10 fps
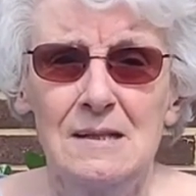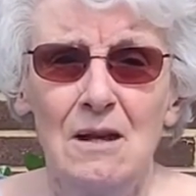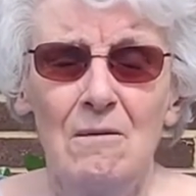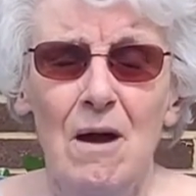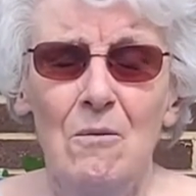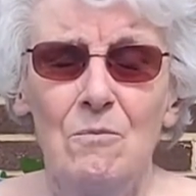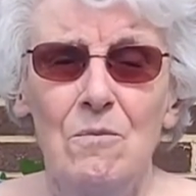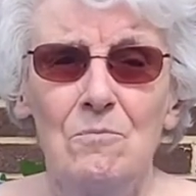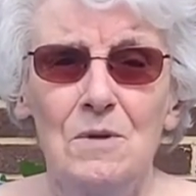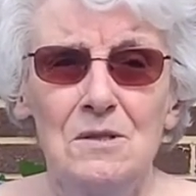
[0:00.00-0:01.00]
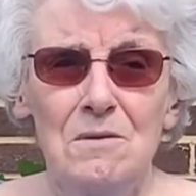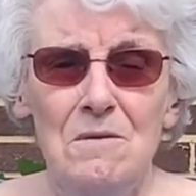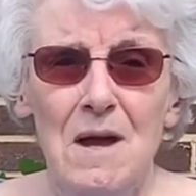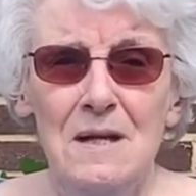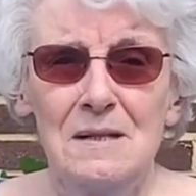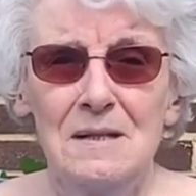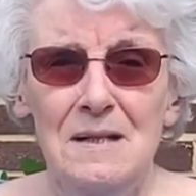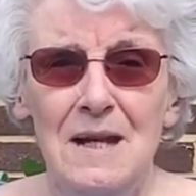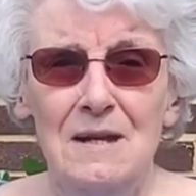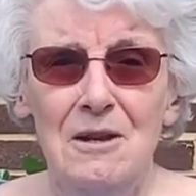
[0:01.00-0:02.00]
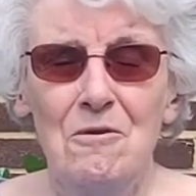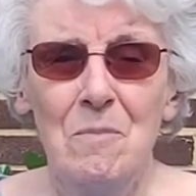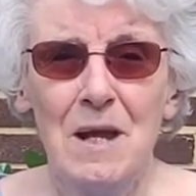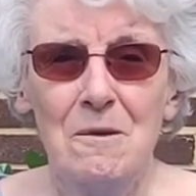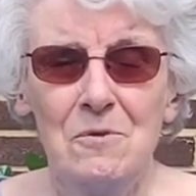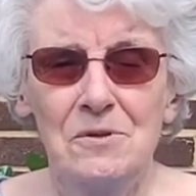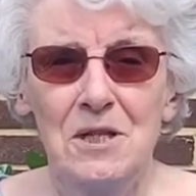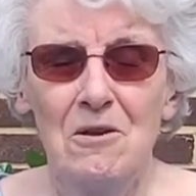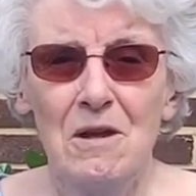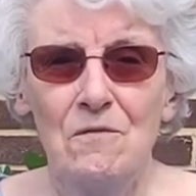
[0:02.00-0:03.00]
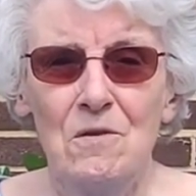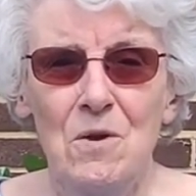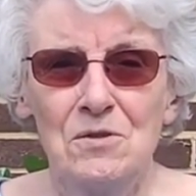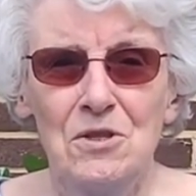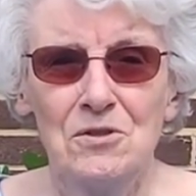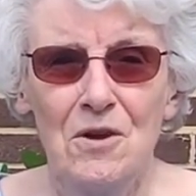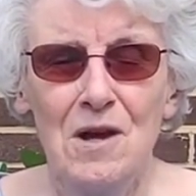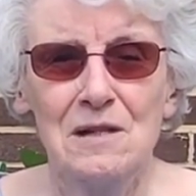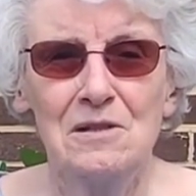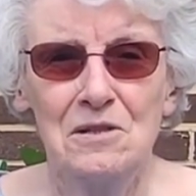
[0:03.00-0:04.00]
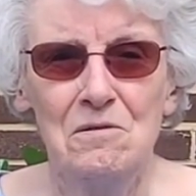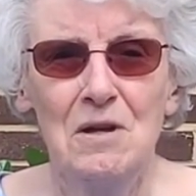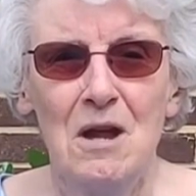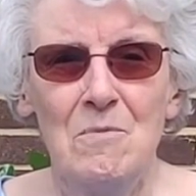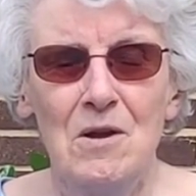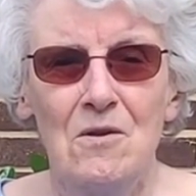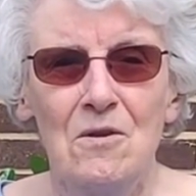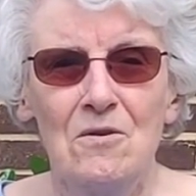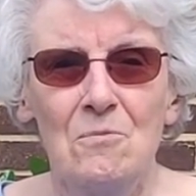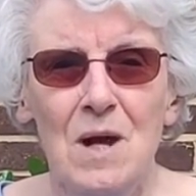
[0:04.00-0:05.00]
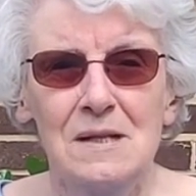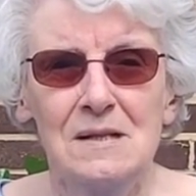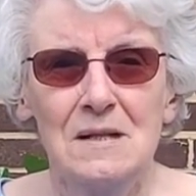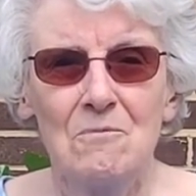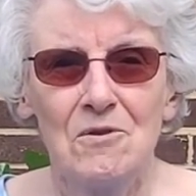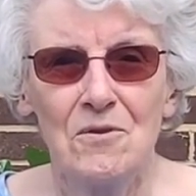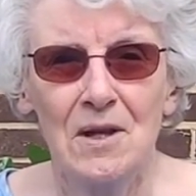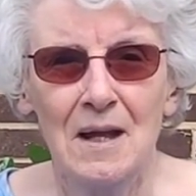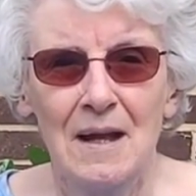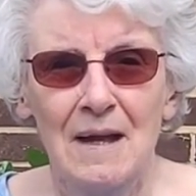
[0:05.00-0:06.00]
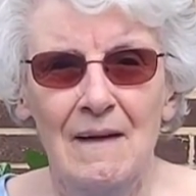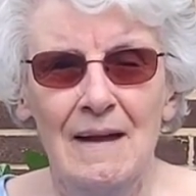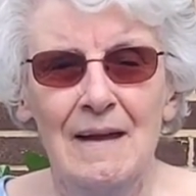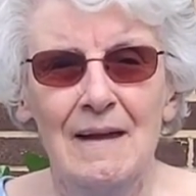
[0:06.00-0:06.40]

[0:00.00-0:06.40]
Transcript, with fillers: So we do like to see new people. So if you want to try us, do come along on a Wednesday morning.